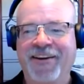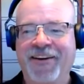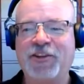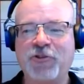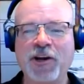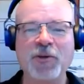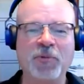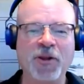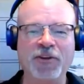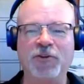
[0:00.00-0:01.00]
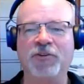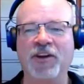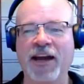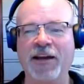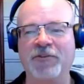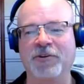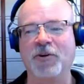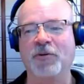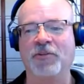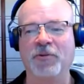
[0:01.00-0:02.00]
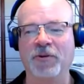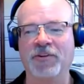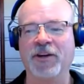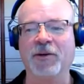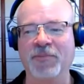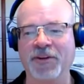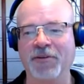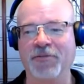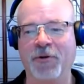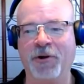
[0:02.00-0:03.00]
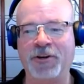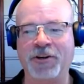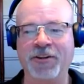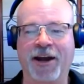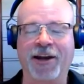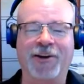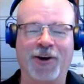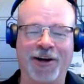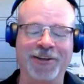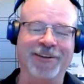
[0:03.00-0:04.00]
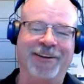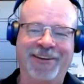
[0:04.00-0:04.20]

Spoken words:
It tried to play Dukes of Hazzard going through a dip. Fortunately, I caught it.